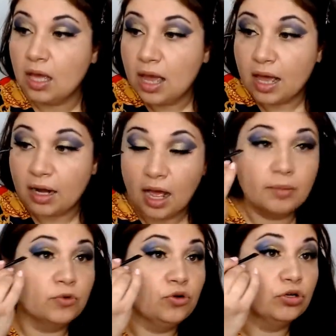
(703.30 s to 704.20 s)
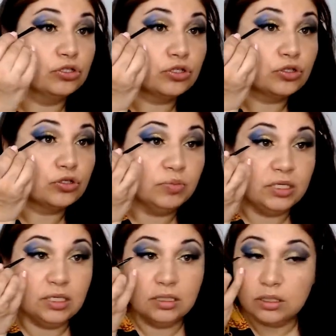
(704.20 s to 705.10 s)
and I'm going to
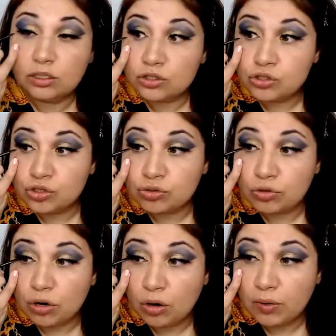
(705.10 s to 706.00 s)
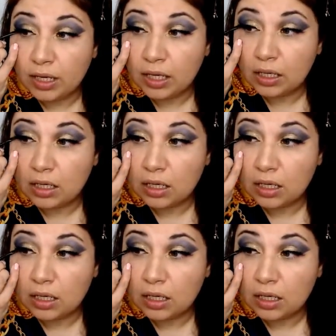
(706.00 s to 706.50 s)
be drawing